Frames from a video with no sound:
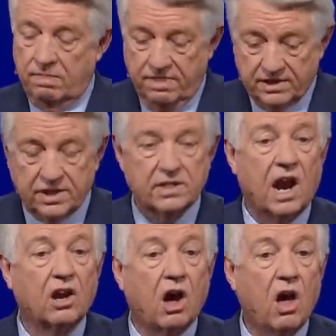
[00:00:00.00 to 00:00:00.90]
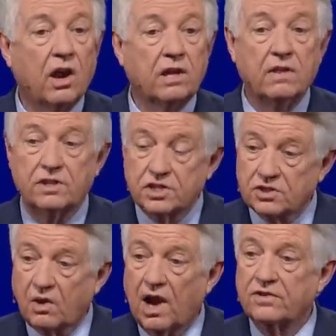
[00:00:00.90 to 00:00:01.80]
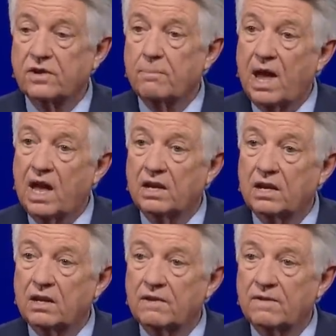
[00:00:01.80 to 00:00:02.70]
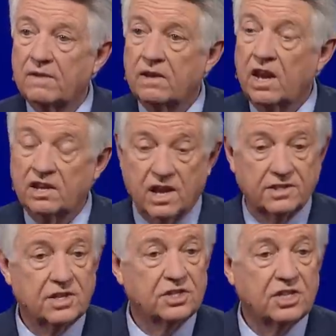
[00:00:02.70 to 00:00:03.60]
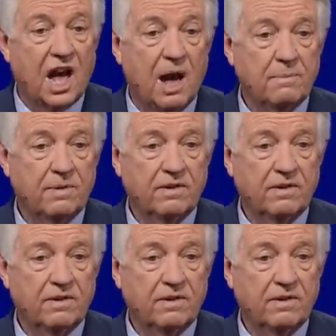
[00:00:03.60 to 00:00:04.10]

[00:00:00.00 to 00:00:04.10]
This is our calling, this is Christ's command. It doesn't stop.